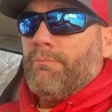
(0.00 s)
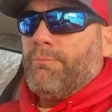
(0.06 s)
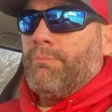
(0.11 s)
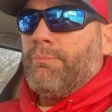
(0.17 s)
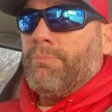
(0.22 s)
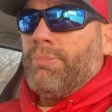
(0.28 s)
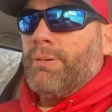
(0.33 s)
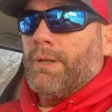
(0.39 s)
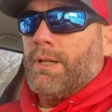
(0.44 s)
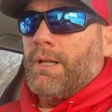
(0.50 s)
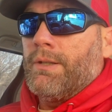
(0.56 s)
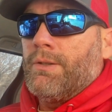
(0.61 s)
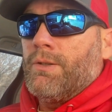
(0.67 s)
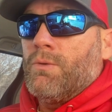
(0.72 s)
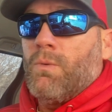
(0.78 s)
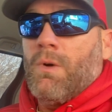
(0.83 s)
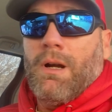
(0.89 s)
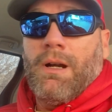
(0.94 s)
put
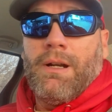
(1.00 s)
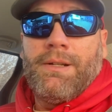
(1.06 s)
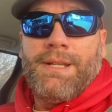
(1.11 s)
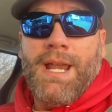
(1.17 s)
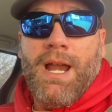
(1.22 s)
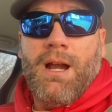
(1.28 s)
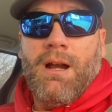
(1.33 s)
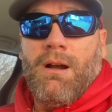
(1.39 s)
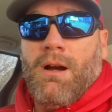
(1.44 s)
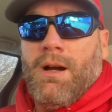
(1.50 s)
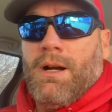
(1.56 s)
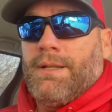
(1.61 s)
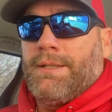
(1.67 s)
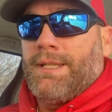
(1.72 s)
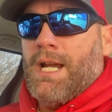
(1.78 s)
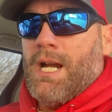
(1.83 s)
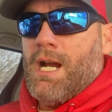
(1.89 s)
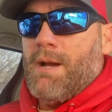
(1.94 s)
undue wear and tear
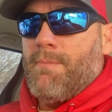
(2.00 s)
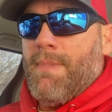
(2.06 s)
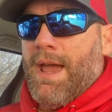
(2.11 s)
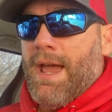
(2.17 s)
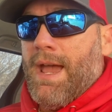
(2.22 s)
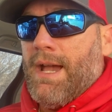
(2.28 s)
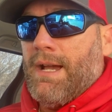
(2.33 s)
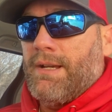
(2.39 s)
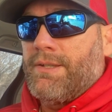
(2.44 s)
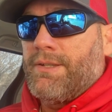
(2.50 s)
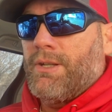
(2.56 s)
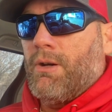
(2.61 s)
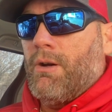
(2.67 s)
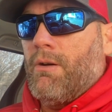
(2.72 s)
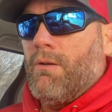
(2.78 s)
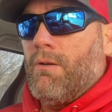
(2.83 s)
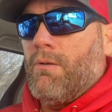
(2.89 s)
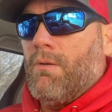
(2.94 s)
on carry mags
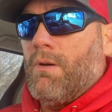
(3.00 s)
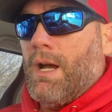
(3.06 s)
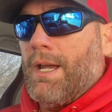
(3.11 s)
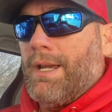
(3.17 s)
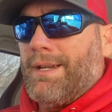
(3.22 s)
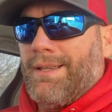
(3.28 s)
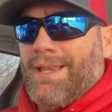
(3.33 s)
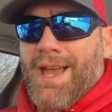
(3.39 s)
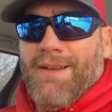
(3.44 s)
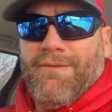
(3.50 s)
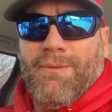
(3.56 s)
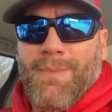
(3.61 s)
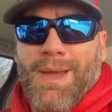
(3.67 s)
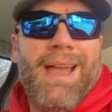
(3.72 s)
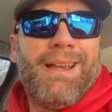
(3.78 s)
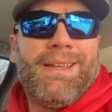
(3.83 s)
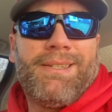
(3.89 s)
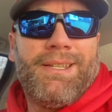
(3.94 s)
so I could have a
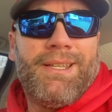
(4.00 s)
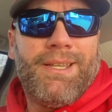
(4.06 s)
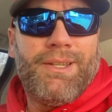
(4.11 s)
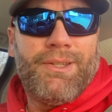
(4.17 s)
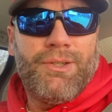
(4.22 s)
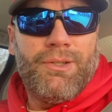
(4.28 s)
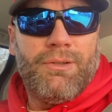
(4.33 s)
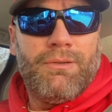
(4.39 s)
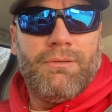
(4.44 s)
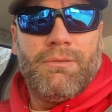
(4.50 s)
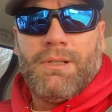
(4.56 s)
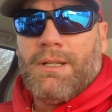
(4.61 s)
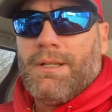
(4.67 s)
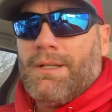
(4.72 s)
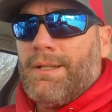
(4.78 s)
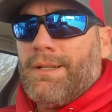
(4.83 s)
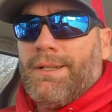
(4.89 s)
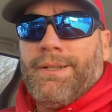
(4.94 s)
magazine issue,
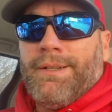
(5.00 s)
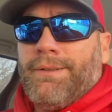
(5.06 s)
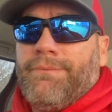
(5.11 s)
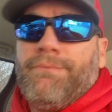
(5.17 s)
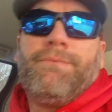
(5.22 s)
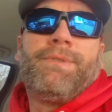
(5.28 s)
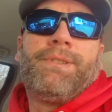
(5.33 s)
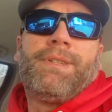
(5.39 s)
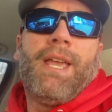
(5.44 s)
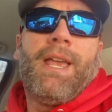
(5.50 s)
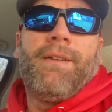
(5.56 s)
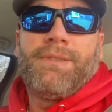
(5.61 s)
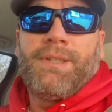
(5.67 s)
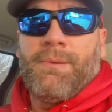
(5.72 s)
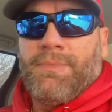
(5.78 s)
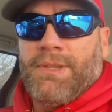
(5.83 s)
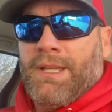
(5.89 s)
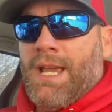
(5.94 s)
say if
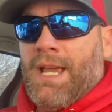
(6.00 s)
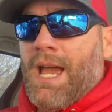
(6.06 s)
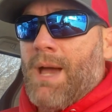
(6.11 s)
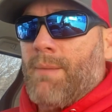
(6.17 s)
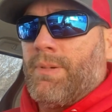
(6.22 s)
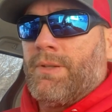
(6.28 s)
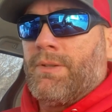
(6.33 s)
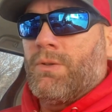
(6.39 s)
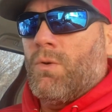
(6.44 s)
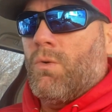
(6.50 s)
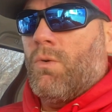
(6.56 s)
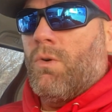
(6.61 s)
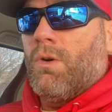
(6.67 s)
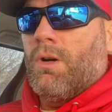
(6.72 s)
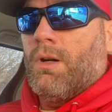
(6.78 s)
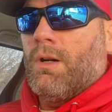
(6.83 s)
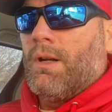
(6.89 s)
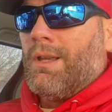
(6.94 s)
something happened.
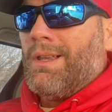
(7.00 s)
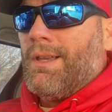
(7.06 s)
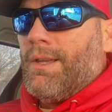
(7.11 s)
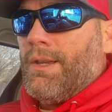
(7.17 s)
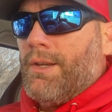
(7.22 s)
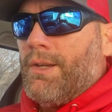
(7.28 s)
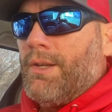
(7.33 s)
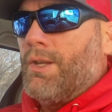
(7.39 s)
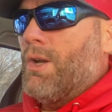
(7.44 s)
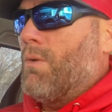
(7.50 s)
Or you don't